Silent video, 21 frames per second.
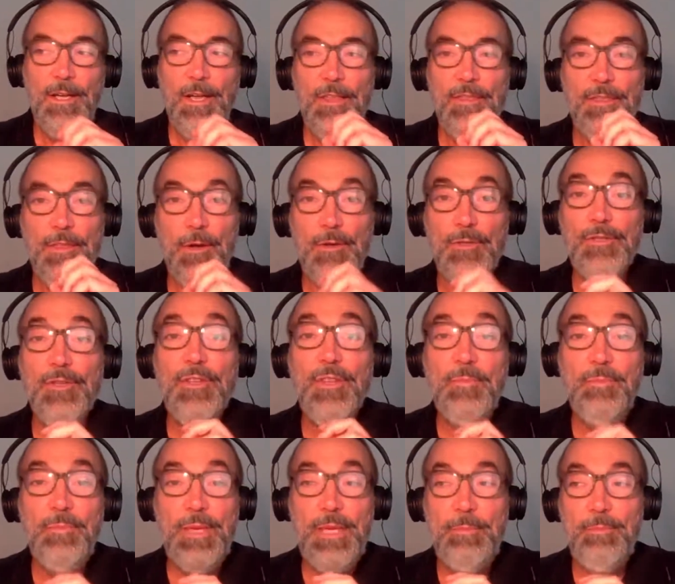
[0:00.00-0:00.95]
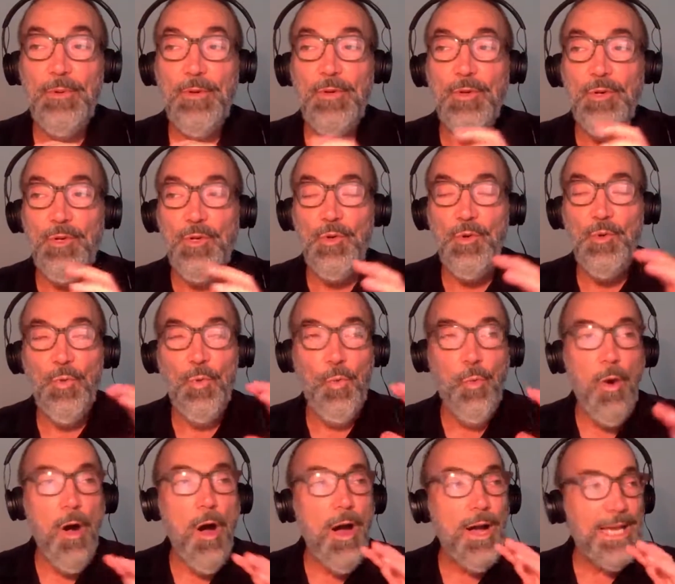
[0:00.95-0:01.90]
Those are the people who
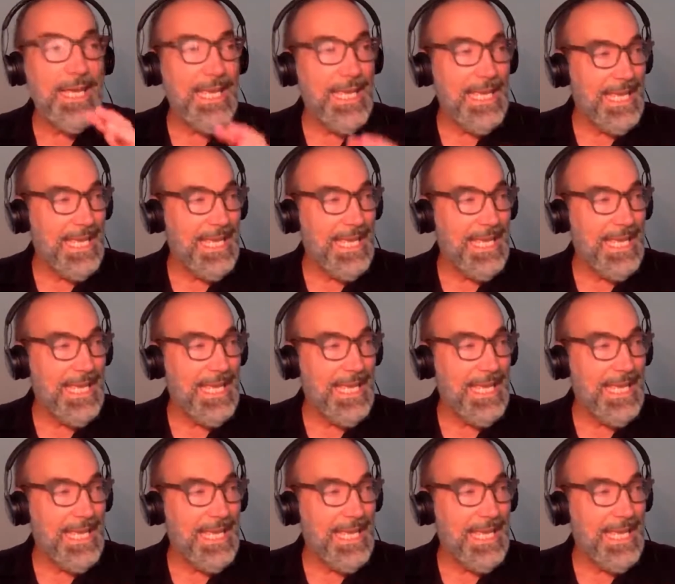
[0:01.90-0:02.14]
walk